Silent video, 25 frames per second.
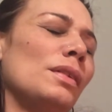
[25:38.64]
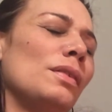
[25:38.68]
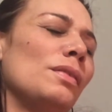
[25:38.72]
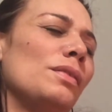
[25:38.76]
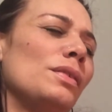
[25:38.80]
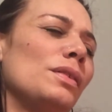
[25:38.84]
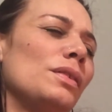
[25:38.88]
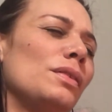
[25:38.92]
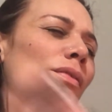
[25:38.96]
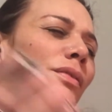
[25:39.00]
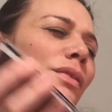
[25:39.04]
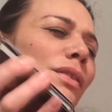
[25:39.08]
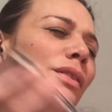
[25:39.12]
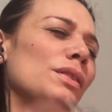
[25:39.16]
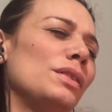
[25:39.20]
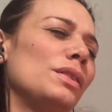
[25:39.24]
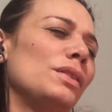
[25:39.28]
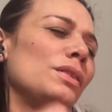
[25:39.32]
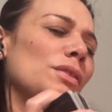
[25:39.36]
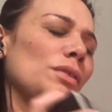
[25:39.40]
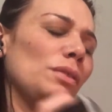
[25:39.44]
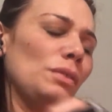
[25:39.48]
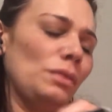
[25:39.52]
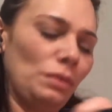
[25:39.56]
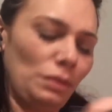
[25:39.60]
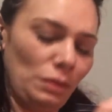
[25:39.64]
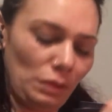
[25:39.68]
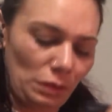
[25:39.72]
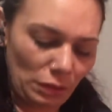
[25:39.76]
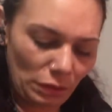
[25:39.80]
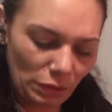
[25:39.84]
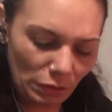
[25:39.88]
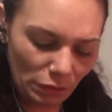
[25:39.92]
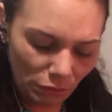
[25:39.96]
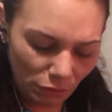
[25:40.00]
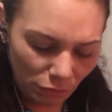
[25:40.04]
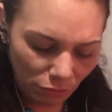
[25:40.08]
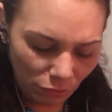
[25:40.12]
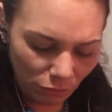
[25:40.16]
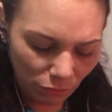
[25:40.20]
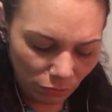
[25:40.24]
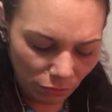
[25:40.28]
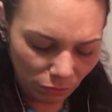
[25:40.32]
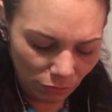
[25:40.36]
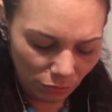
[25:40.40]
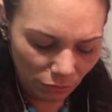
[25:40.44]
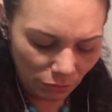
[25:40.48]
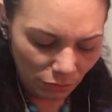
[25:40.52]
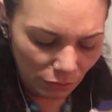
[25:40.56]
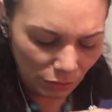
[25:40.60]
From the 1st to the 15th. Oh,
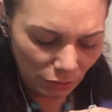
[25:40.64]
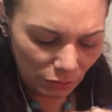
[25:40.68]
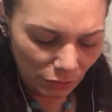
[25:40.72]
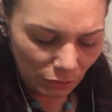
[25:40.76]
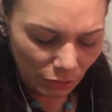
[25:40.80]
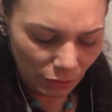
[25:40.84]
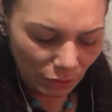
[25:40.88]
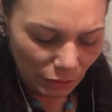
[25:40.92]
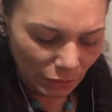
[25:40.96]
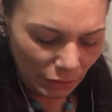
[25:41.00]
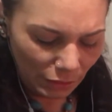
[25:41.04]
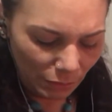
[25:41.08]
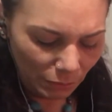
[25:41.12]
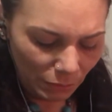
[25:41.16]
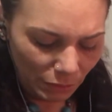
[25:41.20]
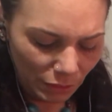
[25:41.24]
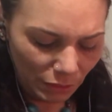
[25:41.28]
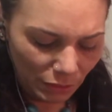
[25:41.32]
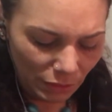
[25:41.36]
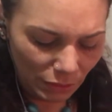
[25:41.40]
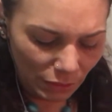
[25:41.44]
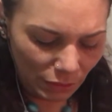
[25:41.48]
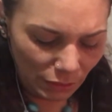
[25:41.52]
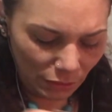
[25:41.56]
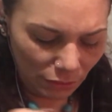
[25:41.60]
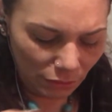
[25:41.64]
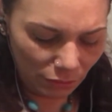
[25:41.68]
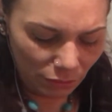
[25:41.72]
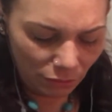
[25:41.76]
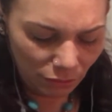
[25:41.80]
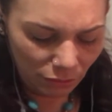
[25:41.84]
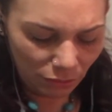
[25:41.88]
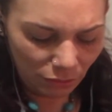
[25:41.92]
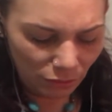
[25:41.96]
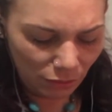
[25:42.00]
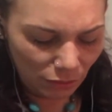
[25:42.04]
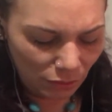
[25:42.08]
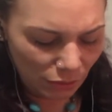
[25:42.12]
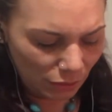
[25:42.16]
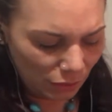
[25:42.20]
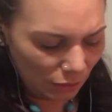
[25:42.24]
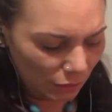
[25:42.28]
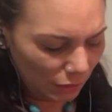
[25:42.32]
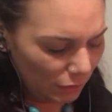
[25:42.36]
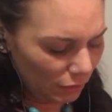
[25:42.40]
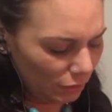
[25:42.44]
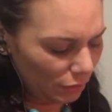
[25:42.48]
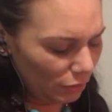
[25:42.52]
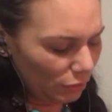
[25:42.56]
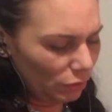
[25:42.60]
let me see.
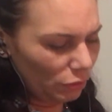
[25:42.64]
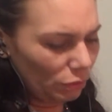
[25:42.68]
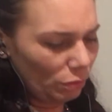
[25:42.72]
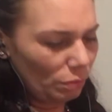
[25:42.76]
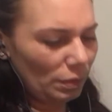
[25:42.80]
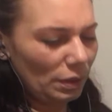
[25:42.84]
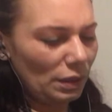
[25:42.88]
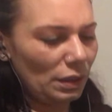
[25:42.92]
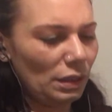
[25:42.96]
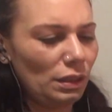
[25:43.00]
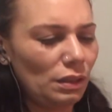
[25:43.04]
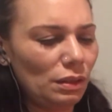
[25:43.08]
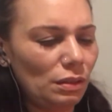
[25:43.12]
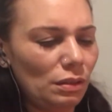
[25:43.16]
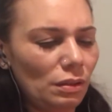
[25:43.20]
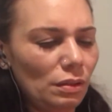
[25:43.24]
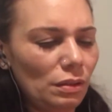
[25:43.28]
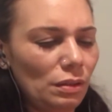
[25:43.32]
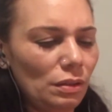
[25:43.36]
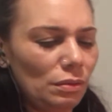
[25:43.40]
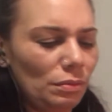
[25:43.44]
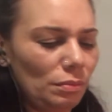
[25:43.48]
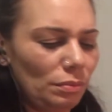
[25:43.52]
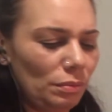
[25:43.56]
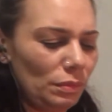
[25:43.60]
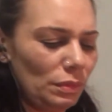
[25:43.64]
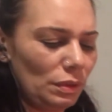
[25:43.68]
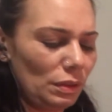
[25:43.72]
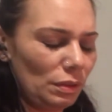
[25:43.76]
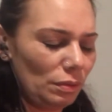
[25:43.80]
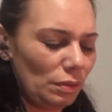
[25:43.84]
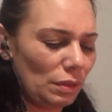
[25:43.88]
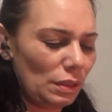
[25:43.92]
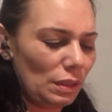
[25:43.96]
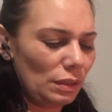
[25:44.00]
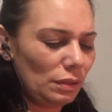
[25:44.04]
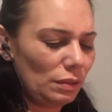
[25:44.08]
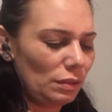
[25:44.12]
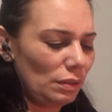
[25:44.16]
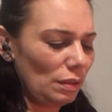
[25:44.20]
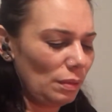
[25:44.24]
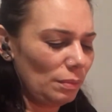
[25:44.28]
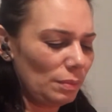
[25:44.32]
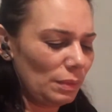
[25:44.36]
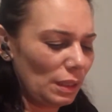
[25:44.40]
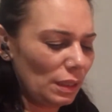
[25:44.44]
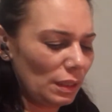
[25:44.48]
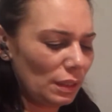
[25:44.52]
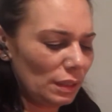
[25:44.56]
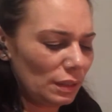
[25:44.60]
It's too many of them. Okay, so
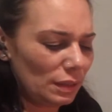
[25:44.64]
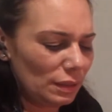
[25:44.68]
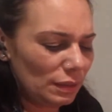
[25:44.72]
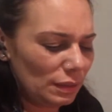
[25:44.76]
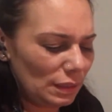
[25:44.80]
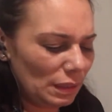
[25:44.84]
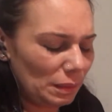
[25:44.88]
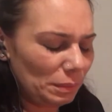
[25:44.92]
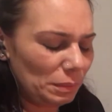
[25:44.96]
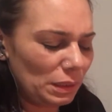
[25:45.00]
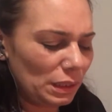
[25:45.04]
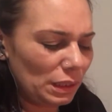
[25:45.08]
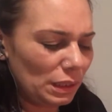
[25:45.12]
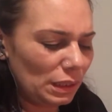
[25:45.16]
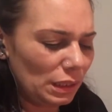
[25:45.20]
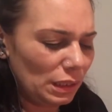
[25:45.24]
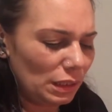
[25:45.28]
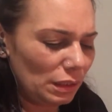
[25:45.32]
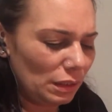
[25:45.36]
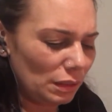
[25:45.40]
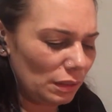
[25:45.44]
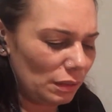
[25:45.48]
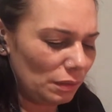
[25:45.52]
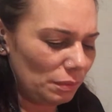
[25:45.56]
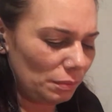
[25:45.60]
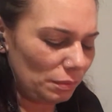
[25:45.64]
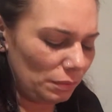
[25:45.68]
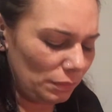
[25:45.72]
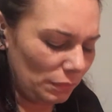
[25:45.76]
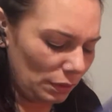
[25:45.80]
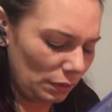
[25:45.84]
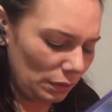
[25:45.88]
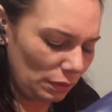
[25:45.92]
I'm not gonna accept any of them.